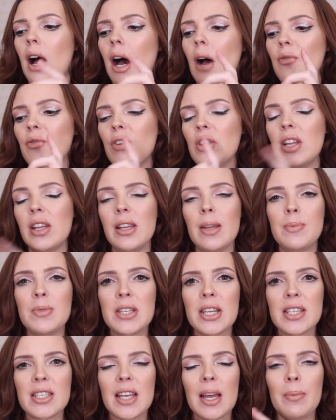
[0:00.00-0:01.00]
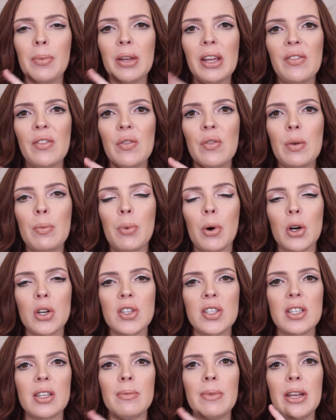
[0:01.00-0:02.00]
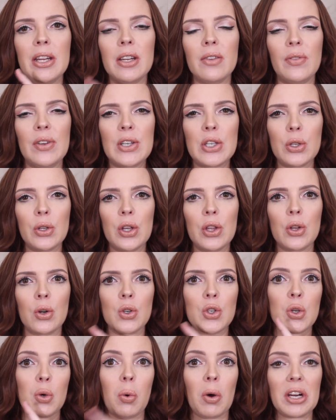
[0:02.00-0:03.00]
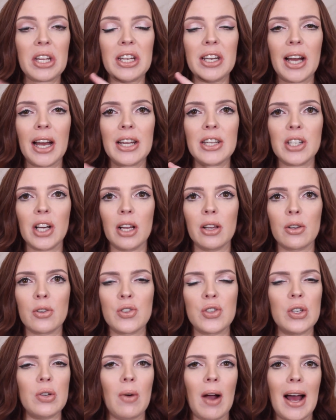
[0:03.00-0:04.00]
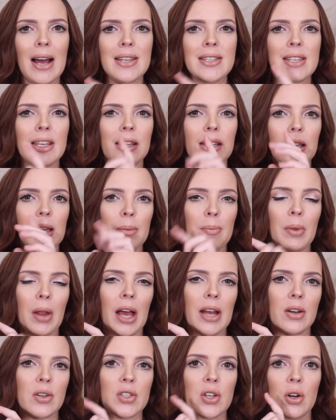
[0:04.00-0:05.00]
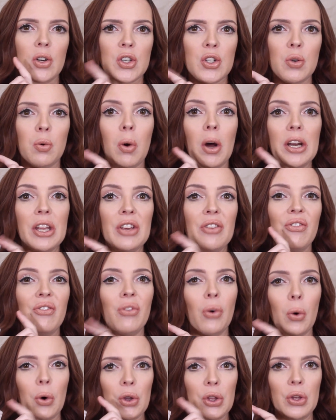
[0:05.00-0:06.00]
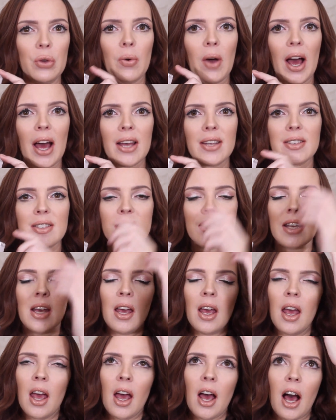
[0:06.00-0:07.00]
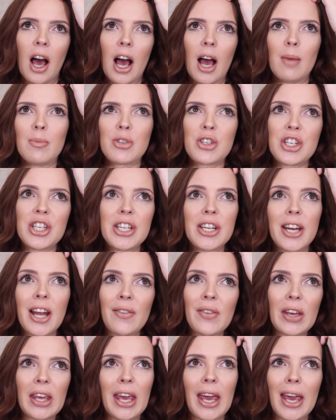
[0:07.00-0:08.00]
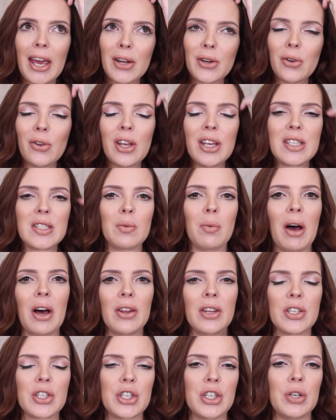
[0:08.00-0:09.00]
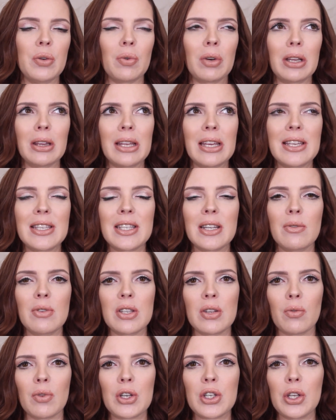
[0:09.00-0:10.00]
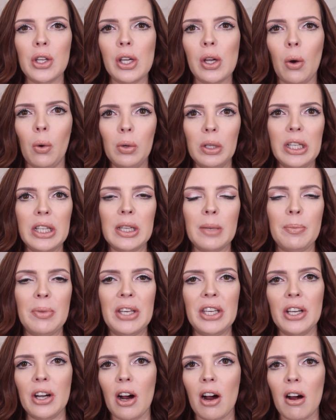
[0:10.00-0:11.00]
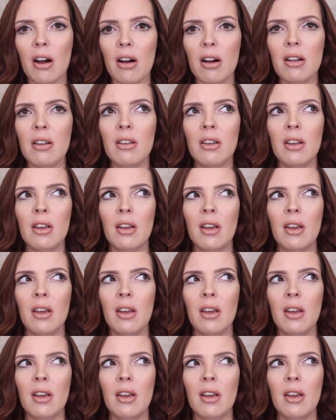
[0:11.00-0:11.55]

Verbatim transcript: Um, for the lipsticks, I believe if you purchase them individually, they're $29 US and the lip liners are 24 US. Um, she did have a candle as well that she released. It was originally only in the PR